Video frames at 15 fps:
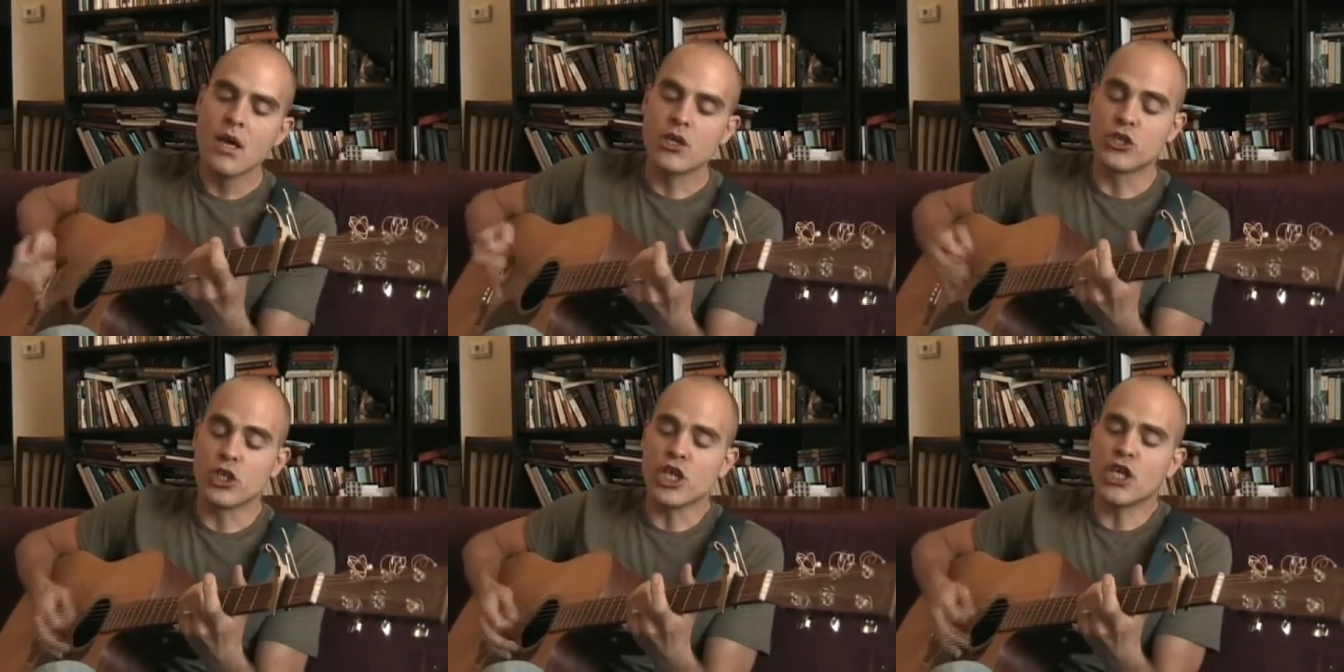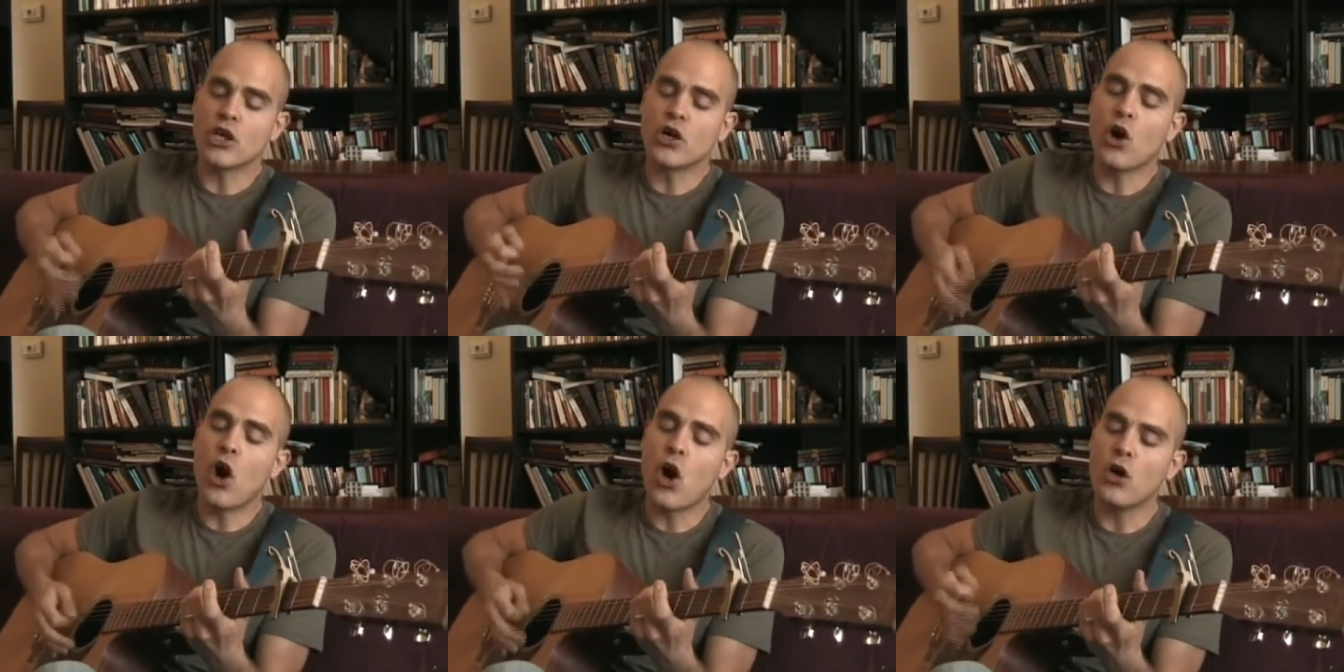She
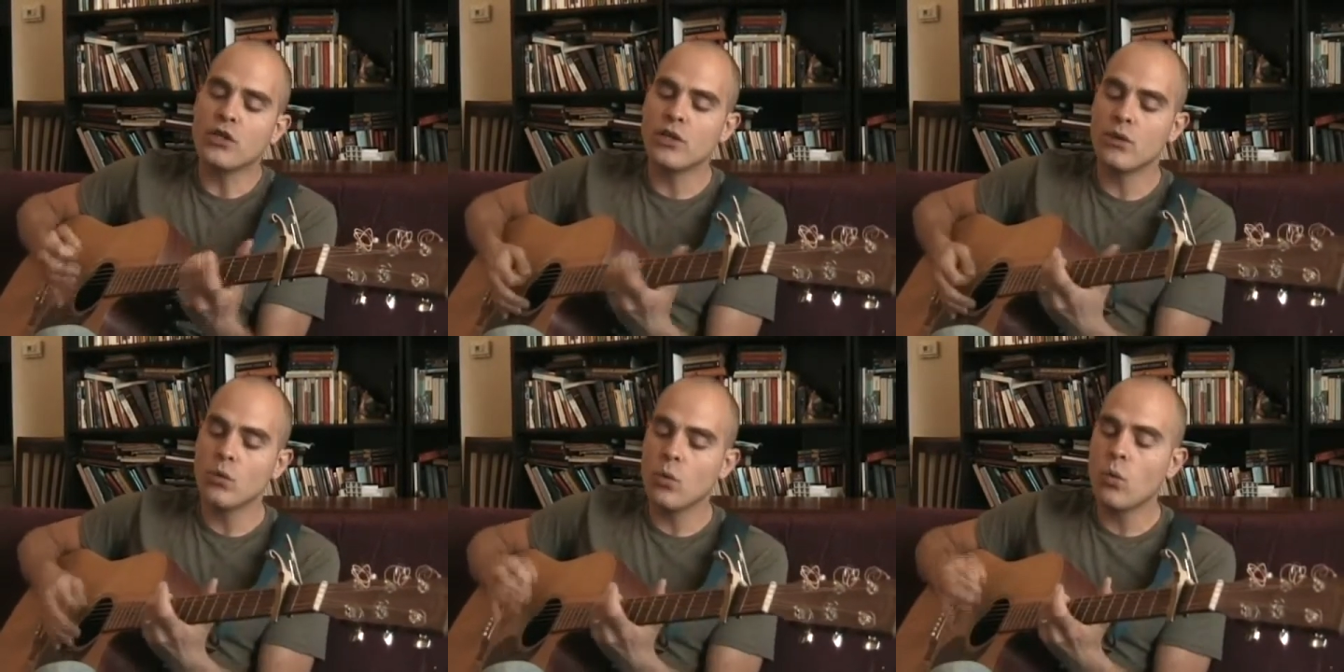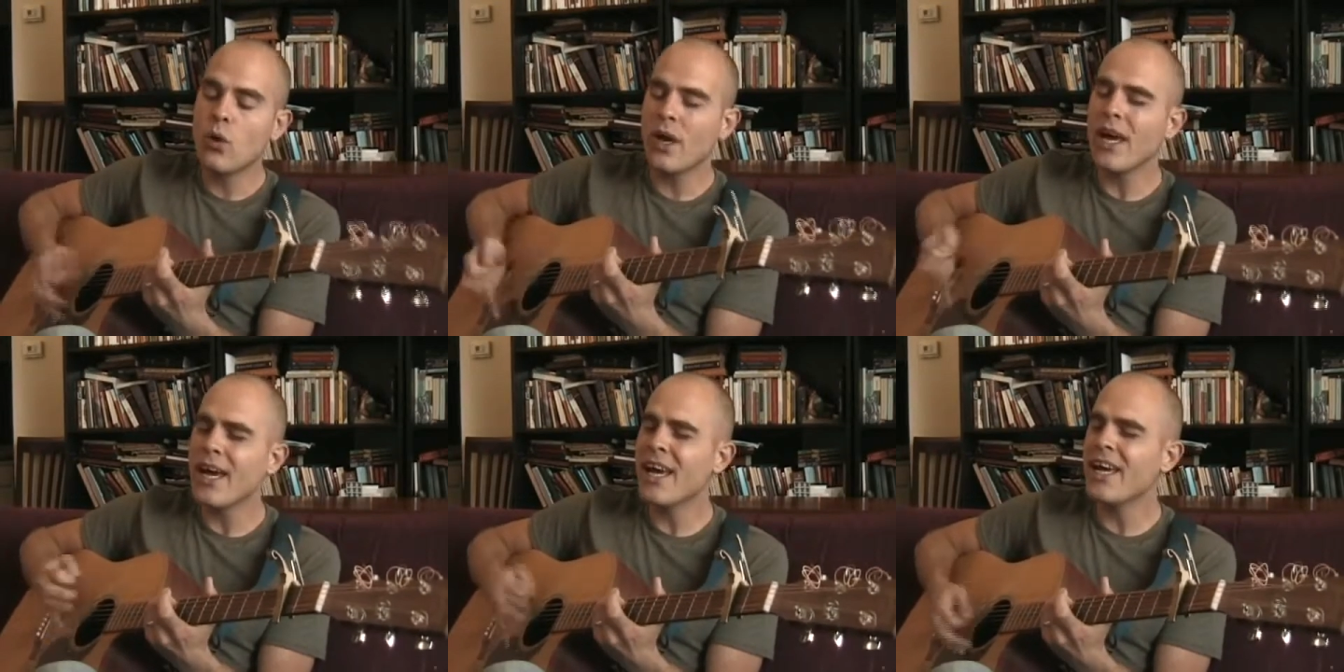calls it
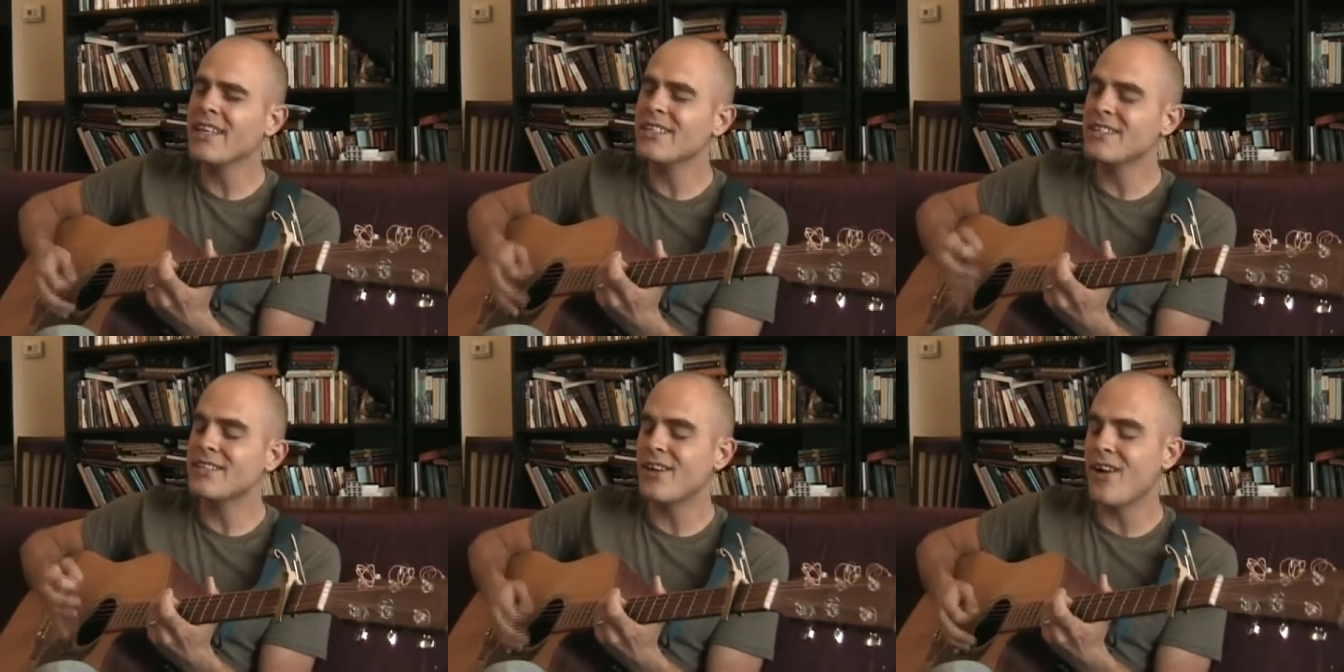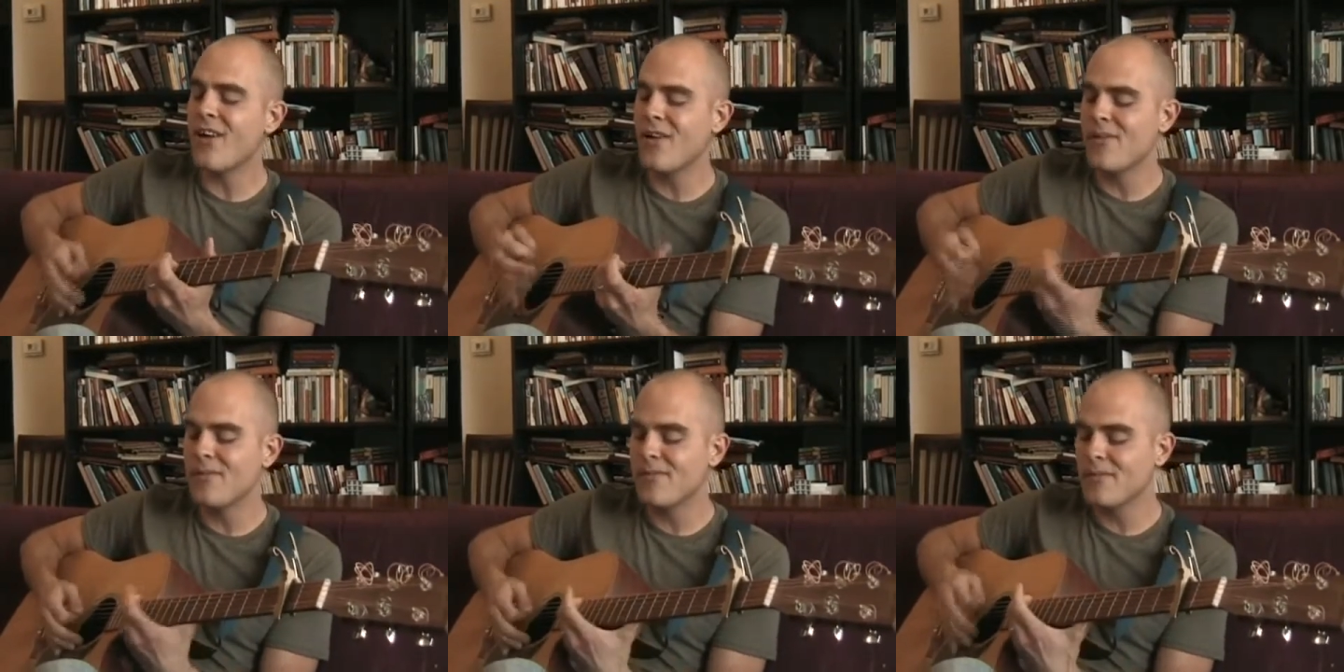
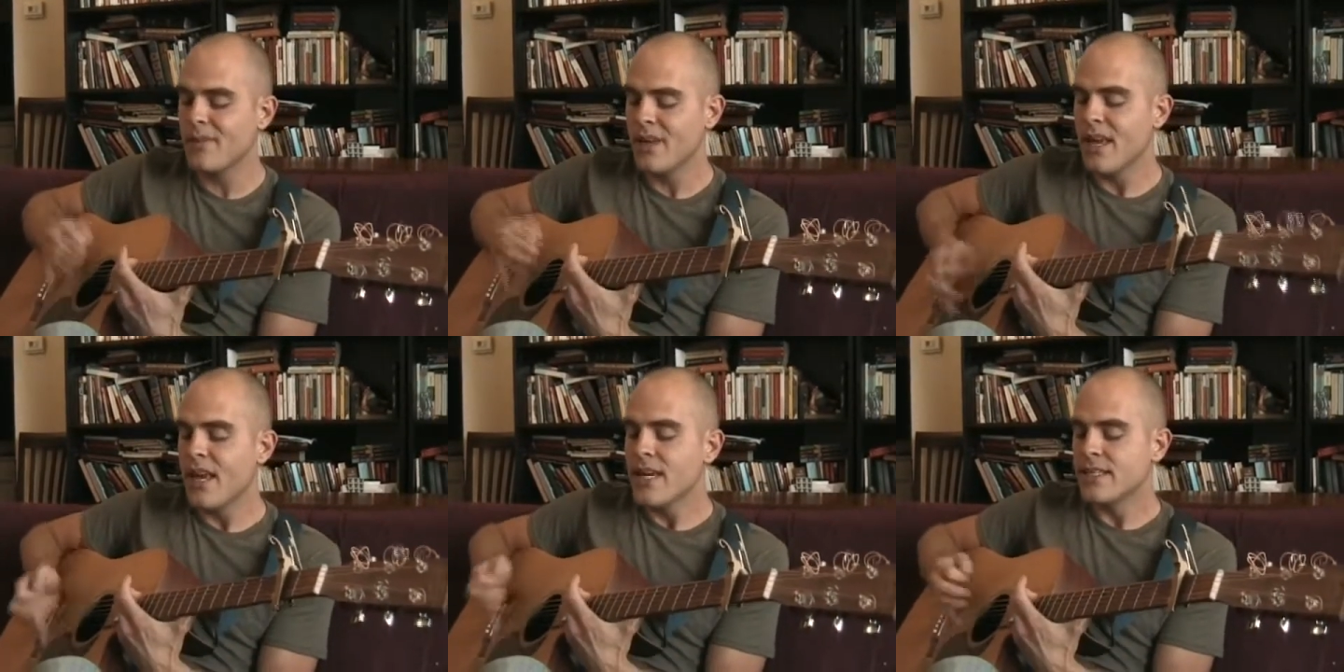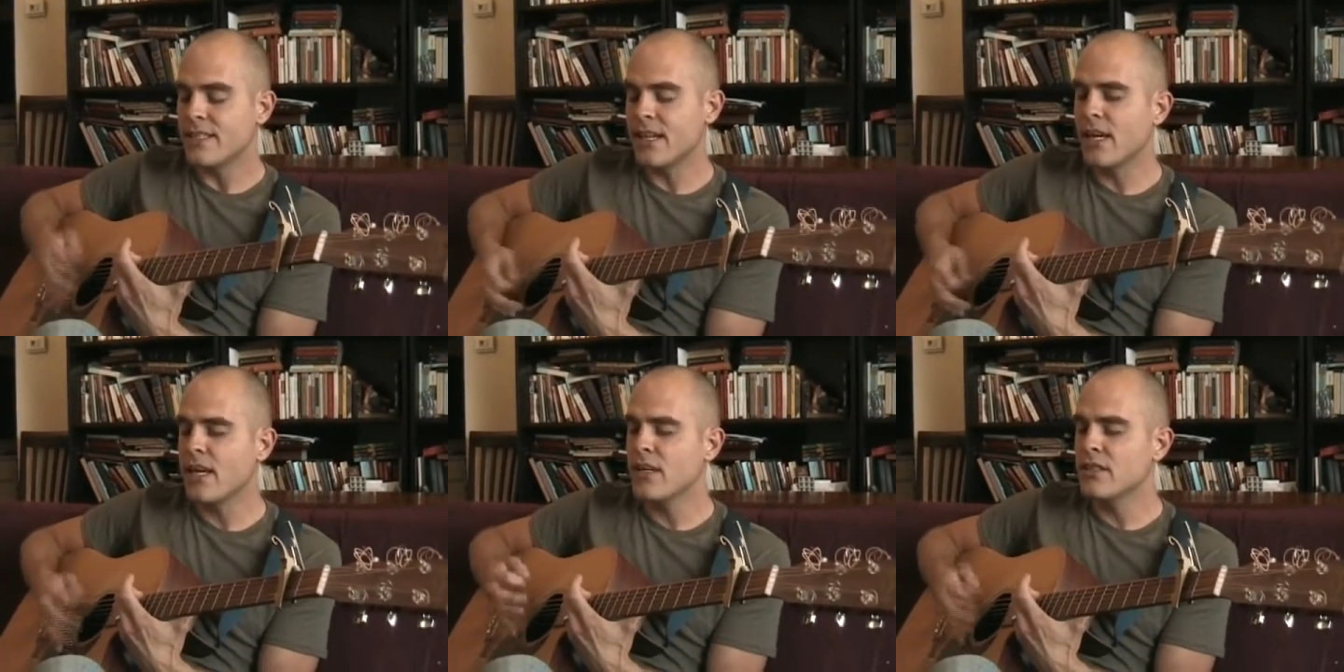wisdom,
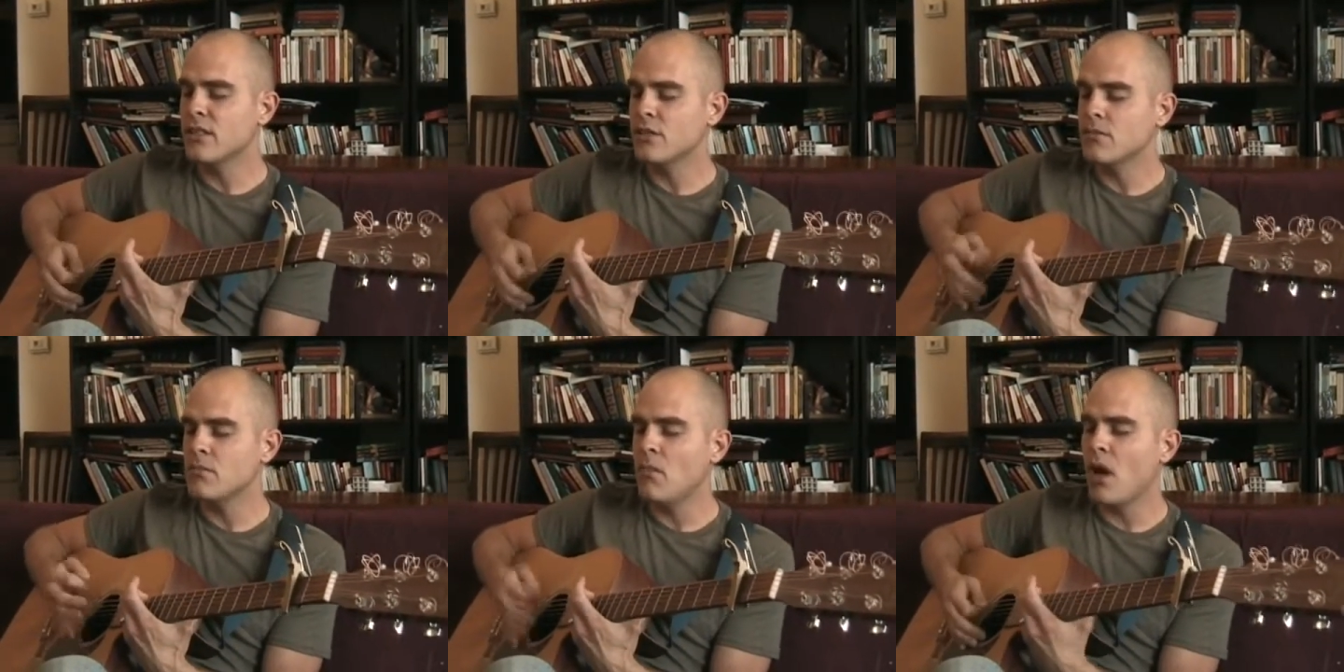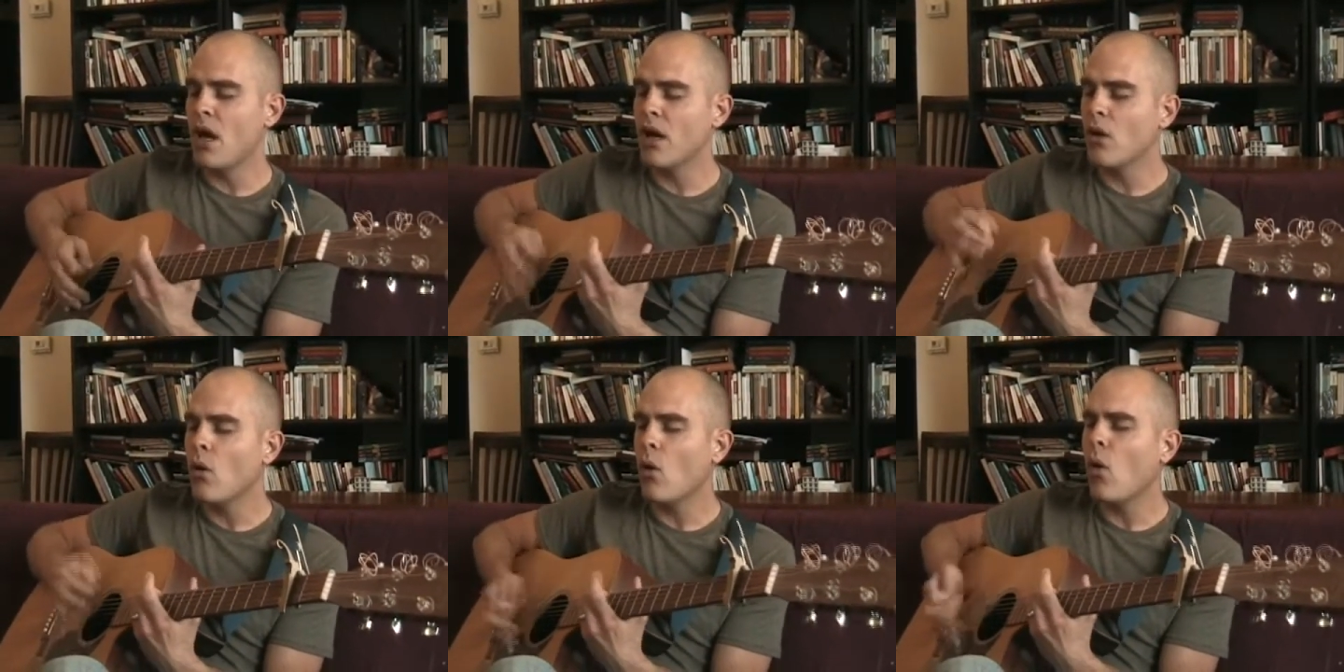says it's
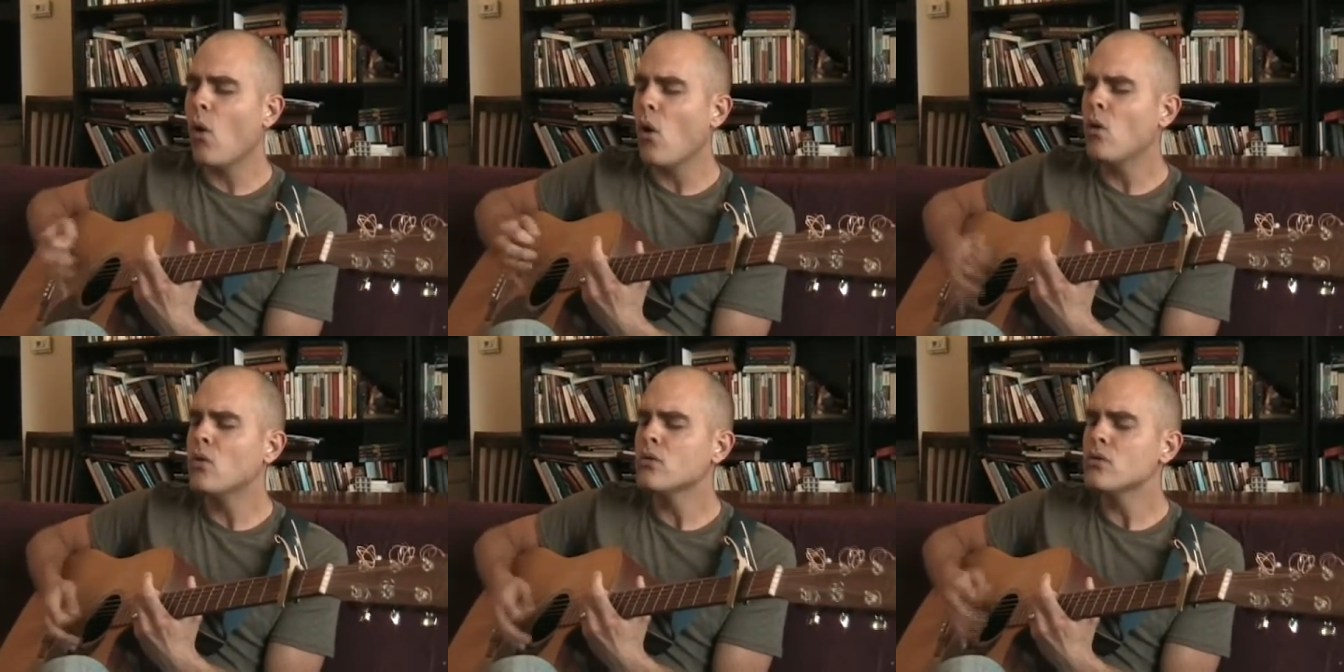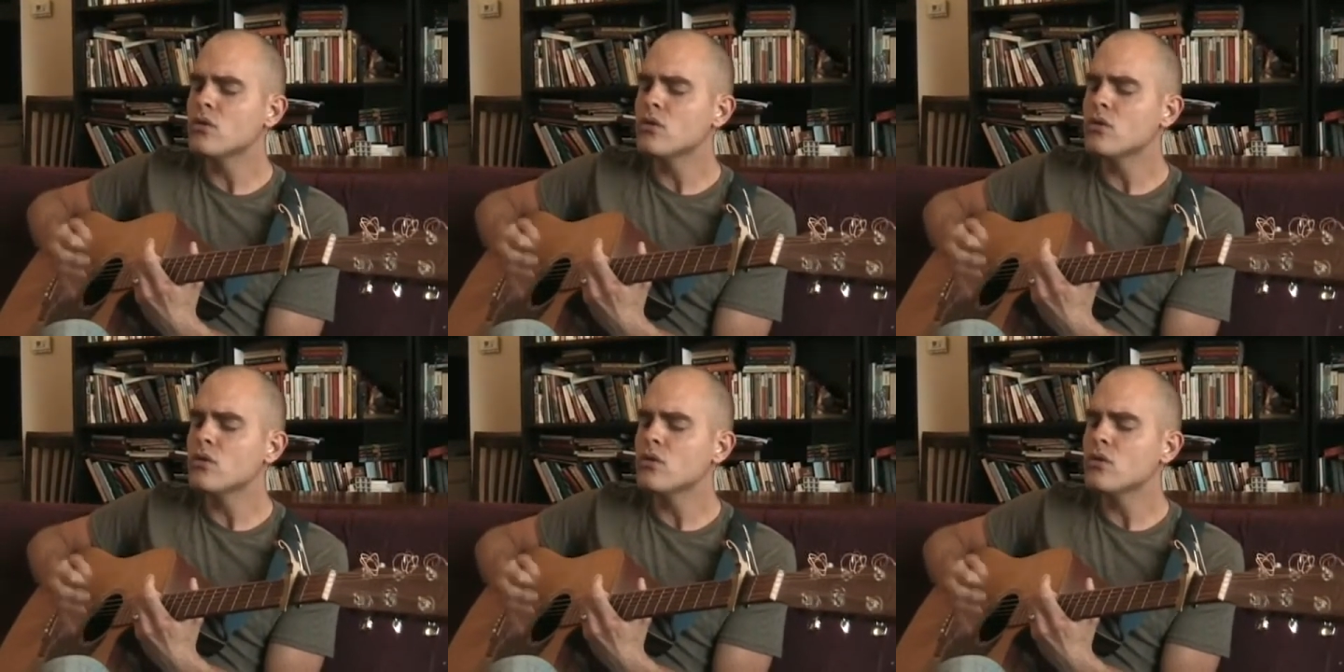my own.